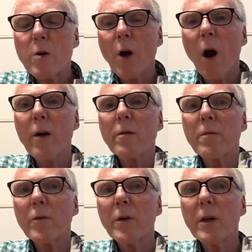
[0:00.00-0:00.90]
tart
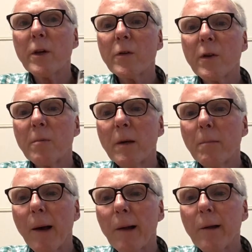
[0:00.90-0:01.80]
fruitiness in
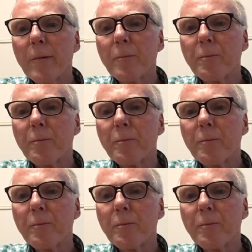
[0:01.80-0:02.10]
mid palate.